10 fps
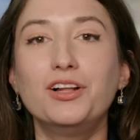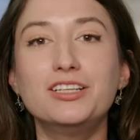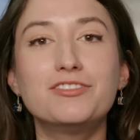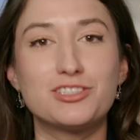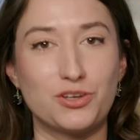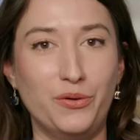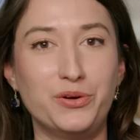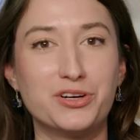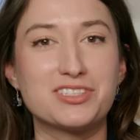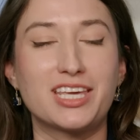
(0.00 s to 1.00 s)
all of its
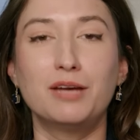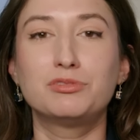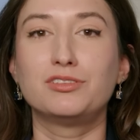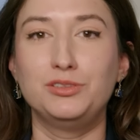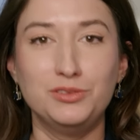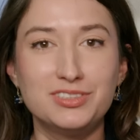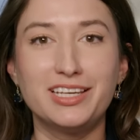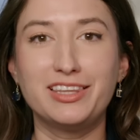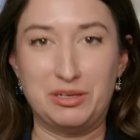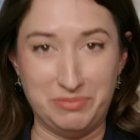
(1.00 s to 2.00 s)
owners kept
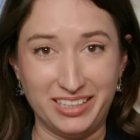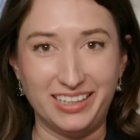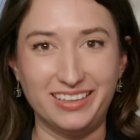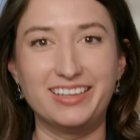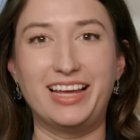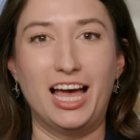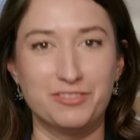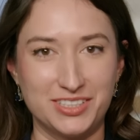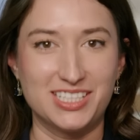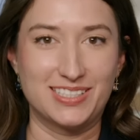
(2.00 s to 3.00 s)
losing their money and
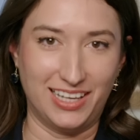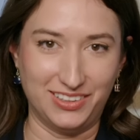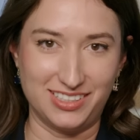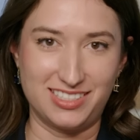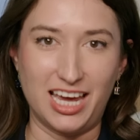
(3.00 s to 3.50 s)
having to sell this